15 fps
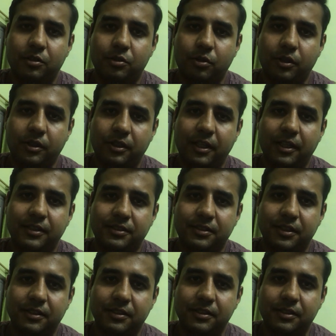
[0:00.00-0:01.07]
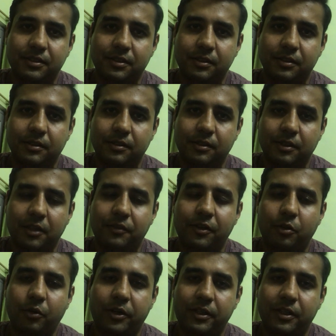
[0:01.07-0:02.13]
So in that sense, uh, they
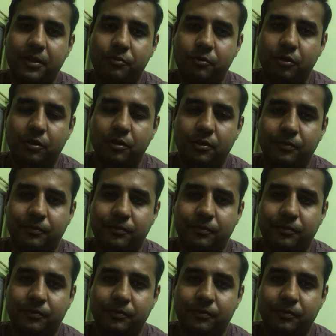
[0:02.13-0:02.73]
were quite helpful.